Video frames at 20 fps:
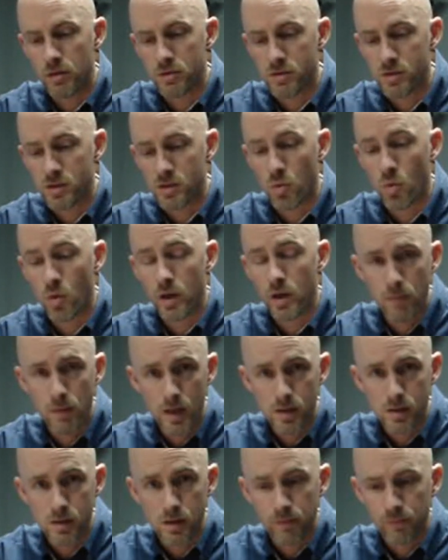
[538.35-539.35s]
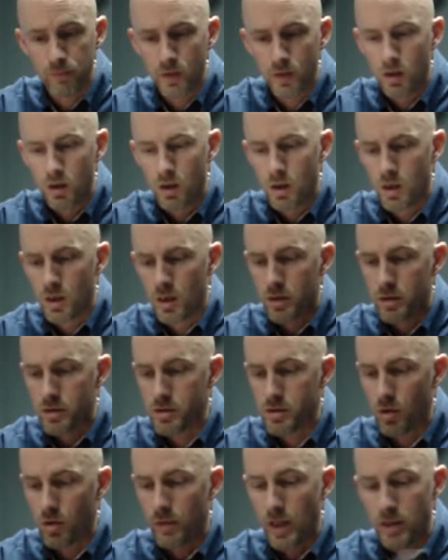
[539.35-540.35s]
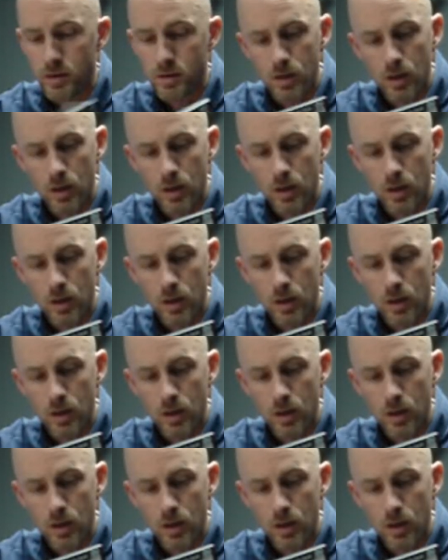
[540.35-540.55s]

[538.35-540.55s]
It's quite amazing. So that's